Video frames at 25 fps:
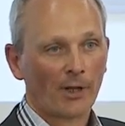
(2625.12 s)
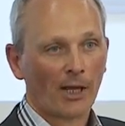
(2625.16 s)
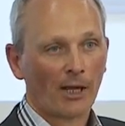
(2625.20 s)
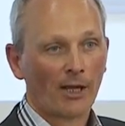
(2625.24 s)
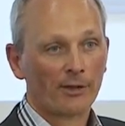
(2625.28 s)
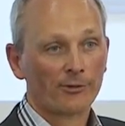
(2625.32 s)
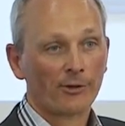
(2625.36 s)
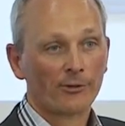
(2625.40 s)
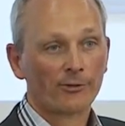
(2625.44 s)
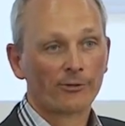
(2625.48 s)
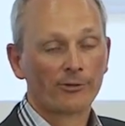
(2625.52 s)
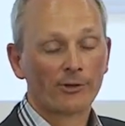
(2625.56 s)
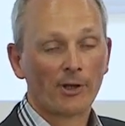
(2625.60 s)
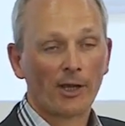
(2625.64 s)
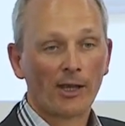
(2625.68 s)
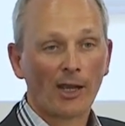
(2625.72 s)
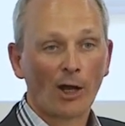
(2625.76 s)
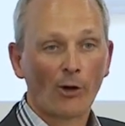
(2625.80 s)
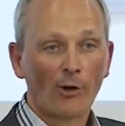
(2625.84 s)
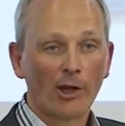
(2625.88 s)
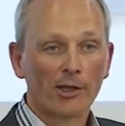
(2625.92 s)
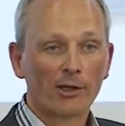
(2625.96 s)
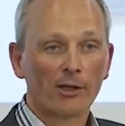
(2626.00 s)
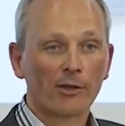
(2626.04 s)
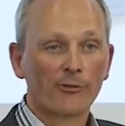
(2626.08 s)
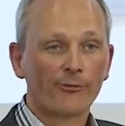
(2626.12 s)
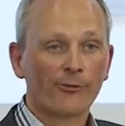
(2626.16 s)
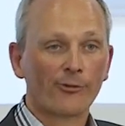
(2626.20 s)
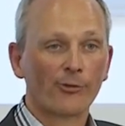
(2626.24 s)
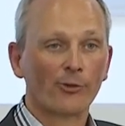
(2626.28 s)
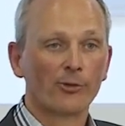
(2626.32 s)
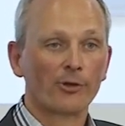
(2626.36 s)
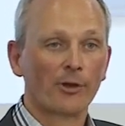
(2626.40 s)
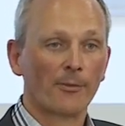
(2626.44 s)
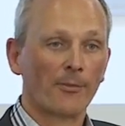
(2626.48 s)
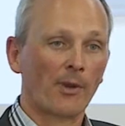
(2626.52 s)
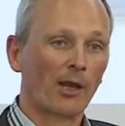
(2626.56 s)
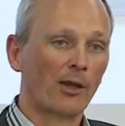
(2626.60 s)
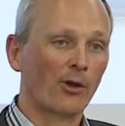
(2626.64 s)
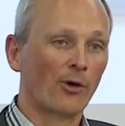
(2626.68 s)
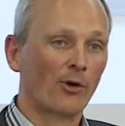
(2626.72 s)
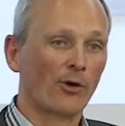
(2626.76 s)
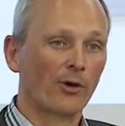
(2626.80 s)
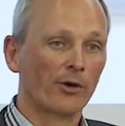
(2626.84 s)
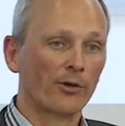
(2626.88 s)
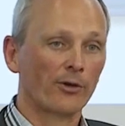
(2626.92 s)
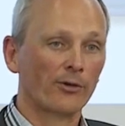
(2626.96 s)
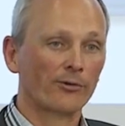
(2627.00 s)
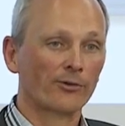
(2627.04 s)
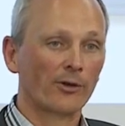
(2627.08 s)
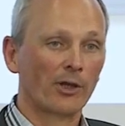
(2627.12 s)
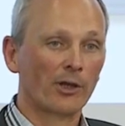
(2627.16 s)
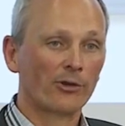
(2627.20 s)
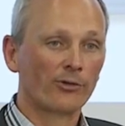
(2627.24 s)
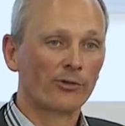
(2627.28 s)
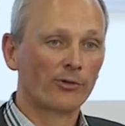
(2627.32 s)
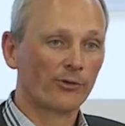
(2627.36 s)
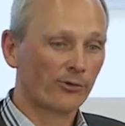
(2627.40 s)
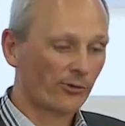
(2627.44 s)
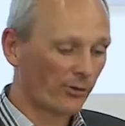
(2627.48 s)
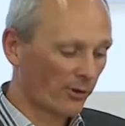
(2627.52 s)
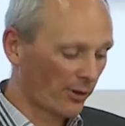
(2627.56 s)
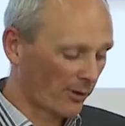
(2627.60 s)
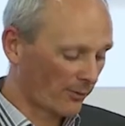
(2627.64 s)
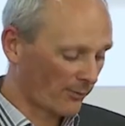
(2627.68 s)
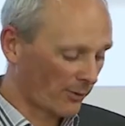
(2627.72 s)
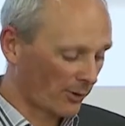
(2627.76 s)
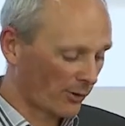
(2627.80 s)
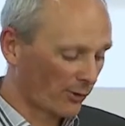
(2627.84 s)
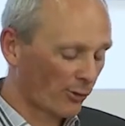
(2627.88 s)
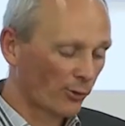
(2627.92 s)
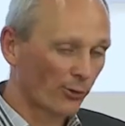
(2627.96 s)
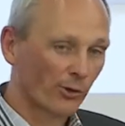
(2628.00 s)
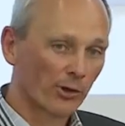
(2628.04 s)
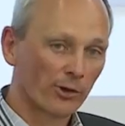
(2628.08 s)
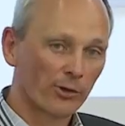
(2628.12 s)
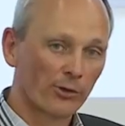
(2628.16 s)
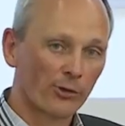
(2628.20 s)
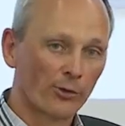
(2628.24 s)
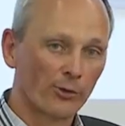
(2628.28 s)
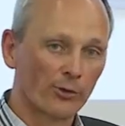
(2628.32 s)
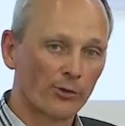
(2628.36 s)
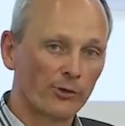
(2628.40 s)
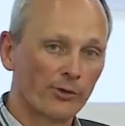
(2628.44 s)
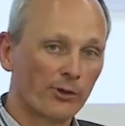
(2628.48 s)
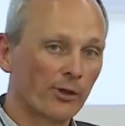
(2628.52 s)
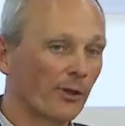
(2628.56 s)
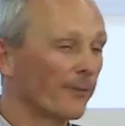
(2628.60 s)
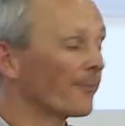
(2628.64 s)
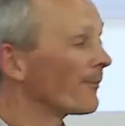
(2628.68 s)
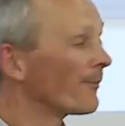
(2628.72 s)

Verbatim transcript: Uh, this is a low-hanging fruit in many organizations, um, including QUT.